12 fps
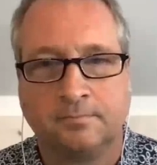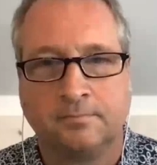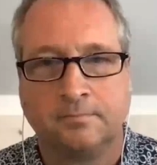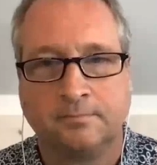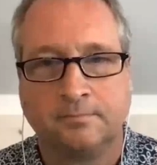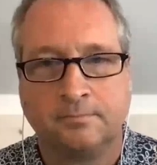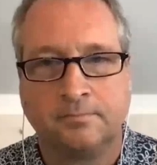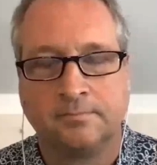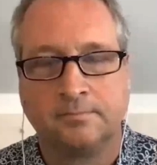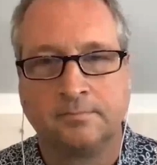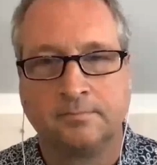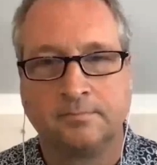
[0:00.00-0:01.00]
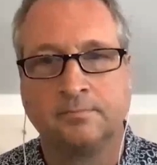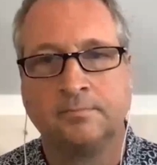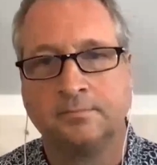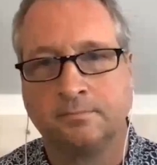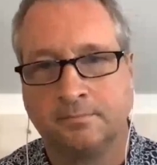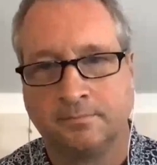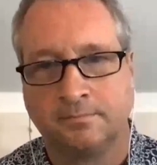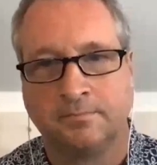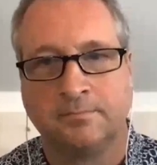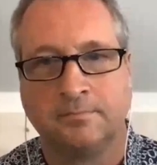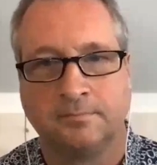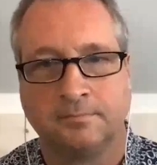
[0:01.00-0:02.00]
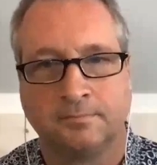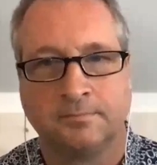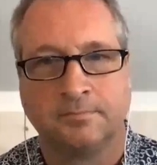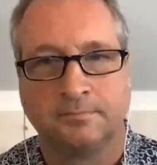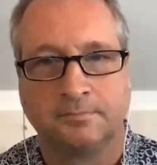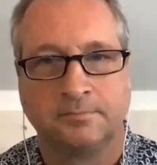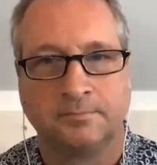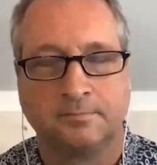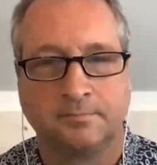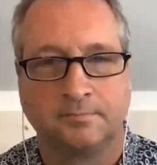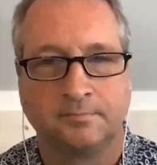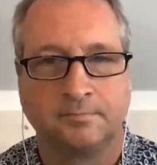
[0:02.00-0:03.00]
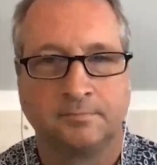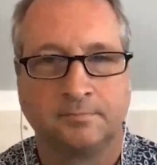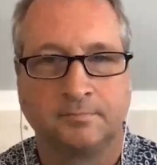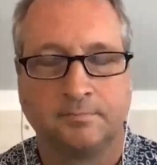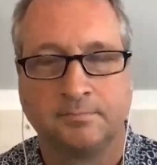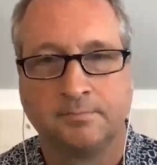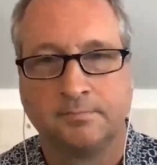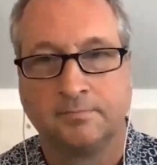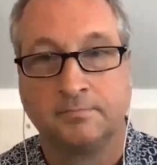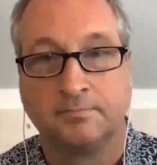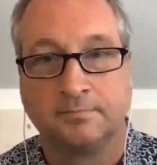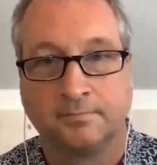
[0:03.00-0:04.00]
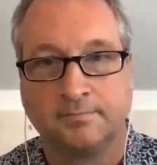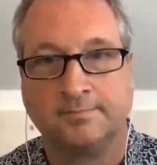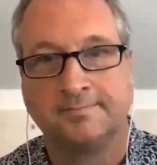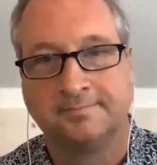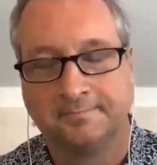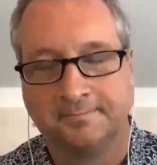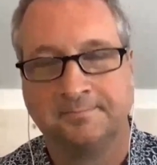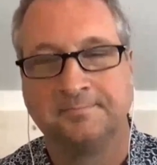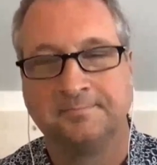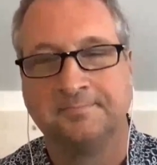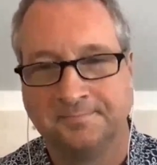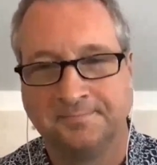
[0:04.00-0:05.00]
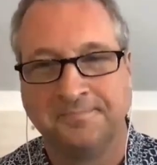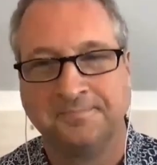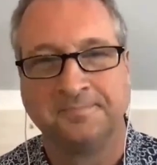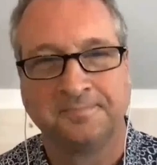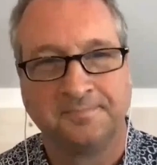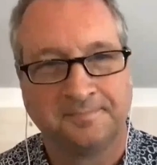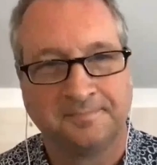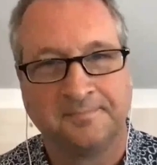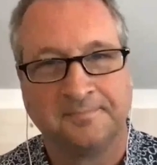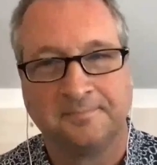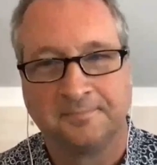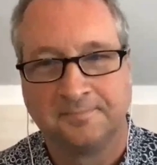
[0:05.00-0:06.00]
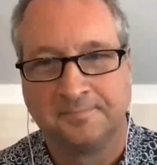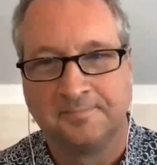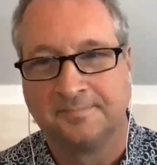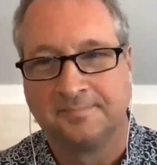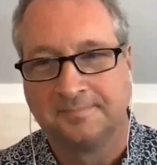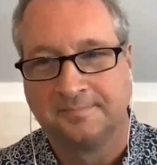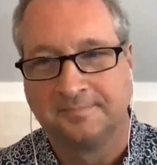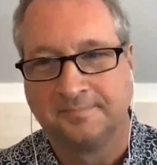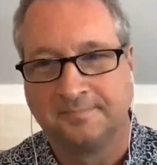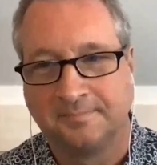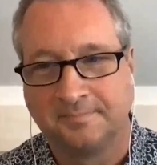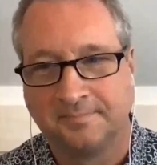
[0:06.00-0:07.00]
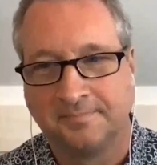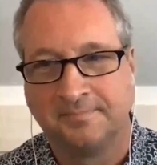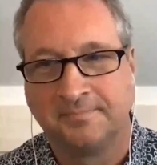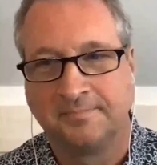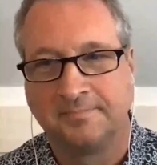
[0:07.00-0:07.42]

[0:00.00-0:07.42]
The person shown says nothing.